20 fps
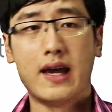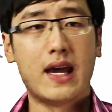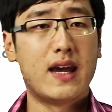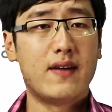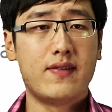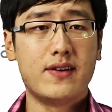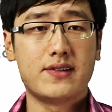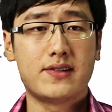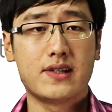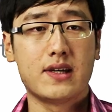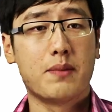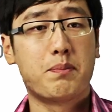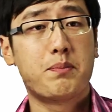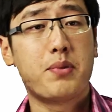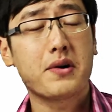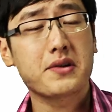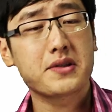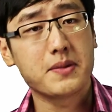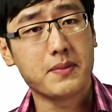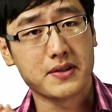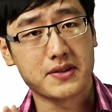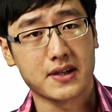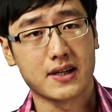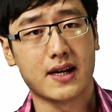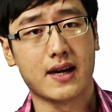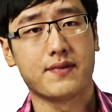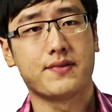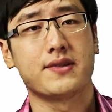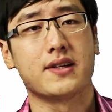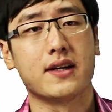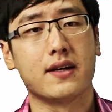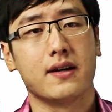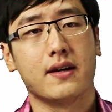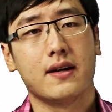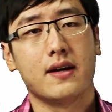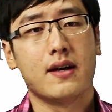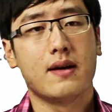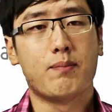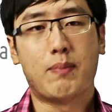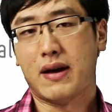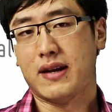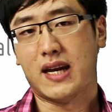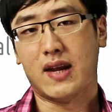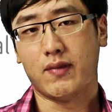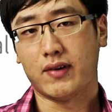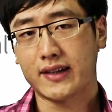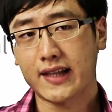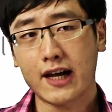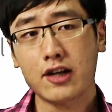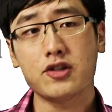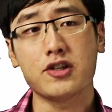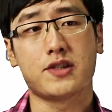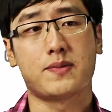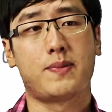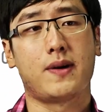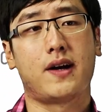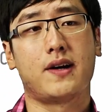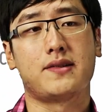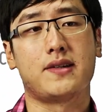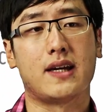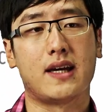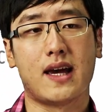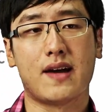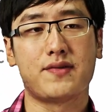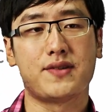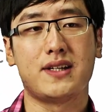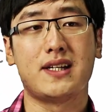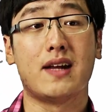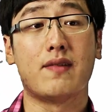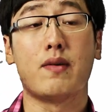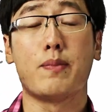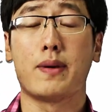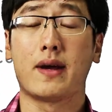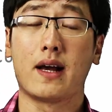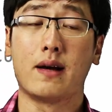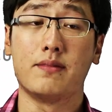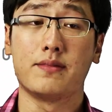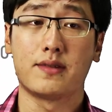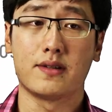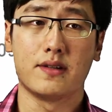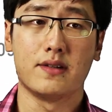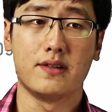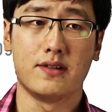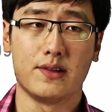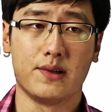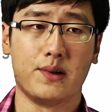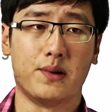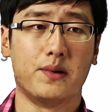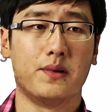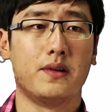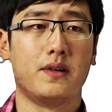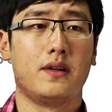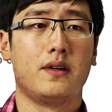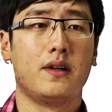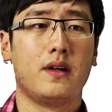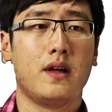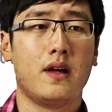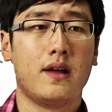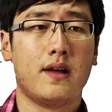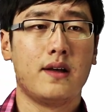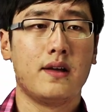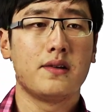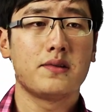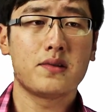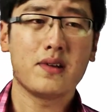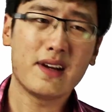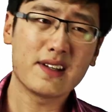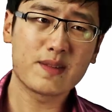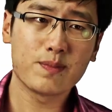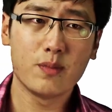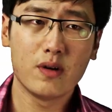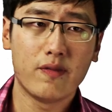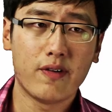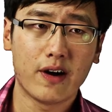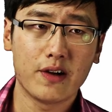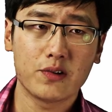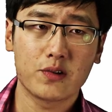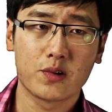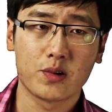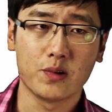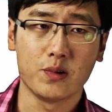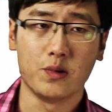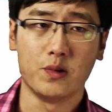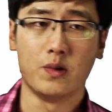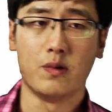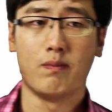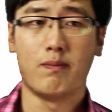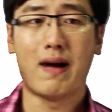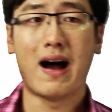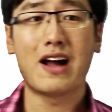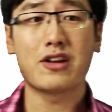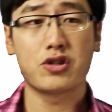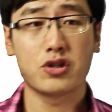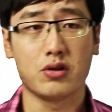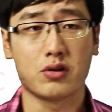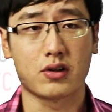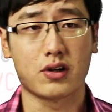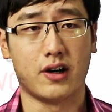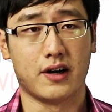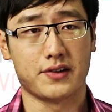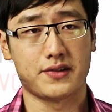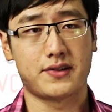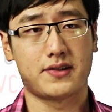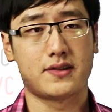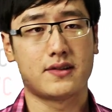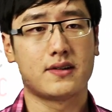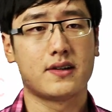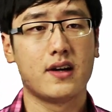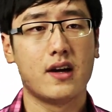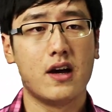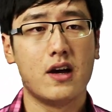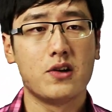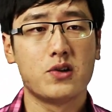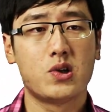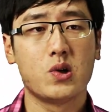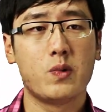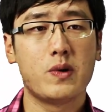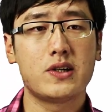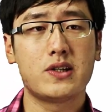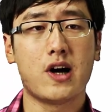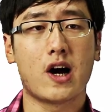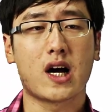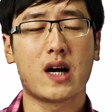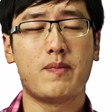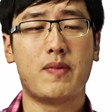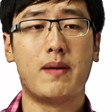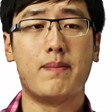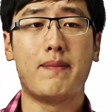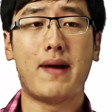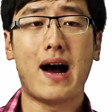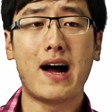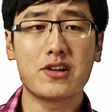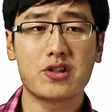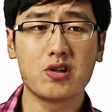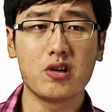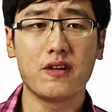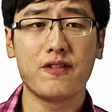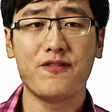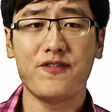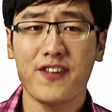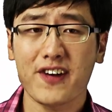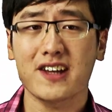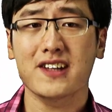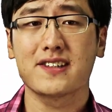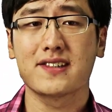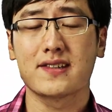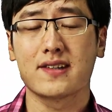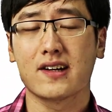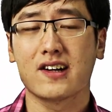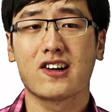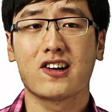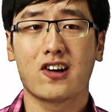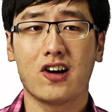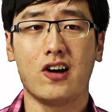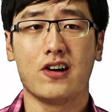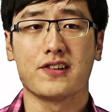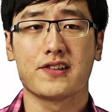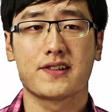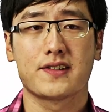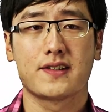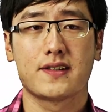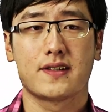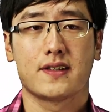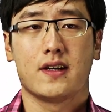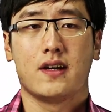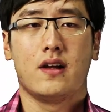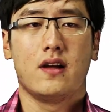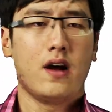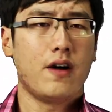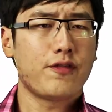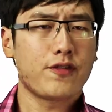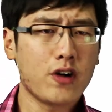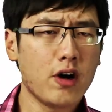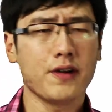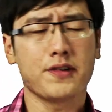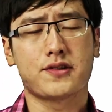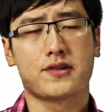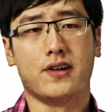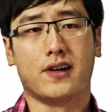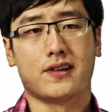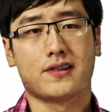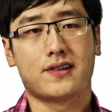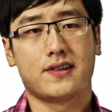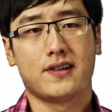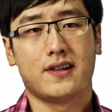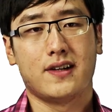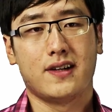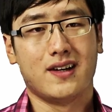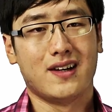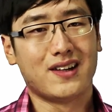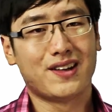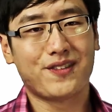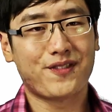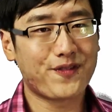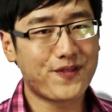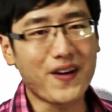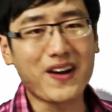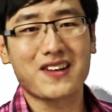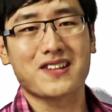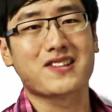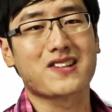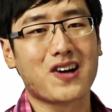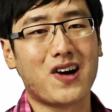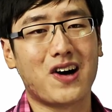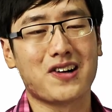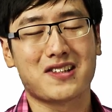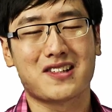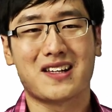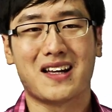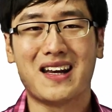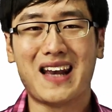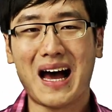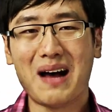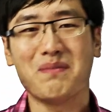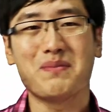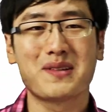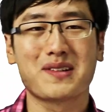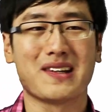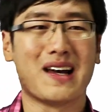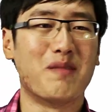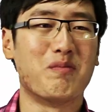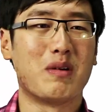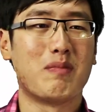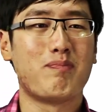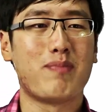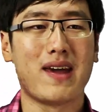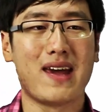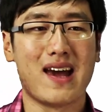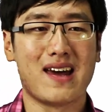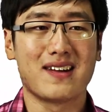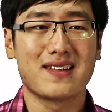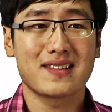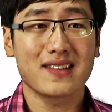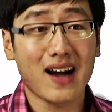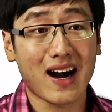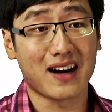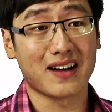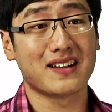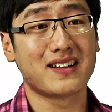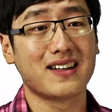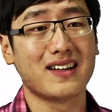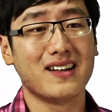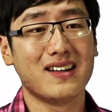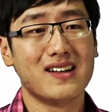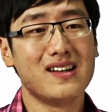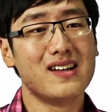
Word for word: AVC approximates AFC, but never touches because AFC never becomes zero. So let's move on to marginal costs. Do we talk about marginal fixed costs? Of course not. The fixed cost is a lump sum we pay at the start.